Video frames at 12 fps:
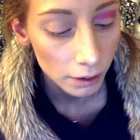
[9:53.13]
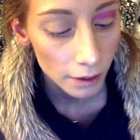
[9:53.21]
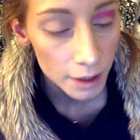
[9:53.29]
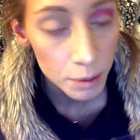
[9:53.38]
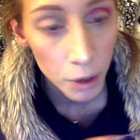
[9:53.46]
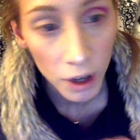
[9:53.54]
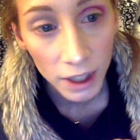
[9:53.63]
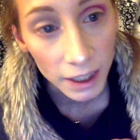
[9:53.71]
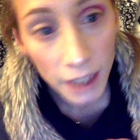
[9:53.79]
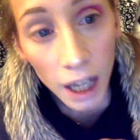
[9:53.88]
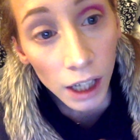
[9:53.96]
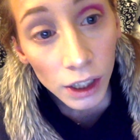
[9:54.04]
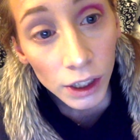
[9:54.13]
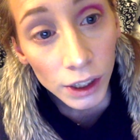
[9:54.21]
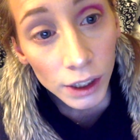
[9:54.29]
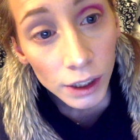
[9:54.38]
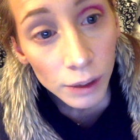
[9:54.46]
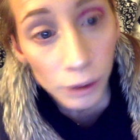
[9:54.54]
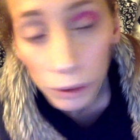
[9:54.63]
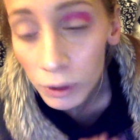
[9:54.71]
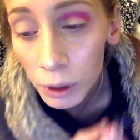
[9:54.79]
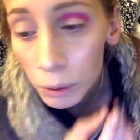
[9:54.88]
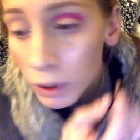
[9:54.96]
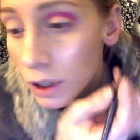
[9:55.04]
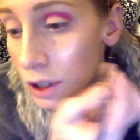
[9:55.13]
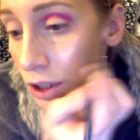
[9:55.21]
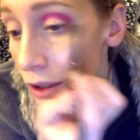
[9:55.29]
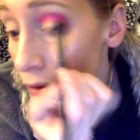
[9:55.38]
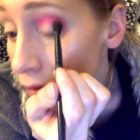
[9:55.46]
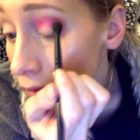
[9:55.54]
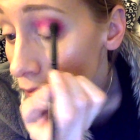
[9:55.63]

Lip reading: sparkly color if you really wanted to.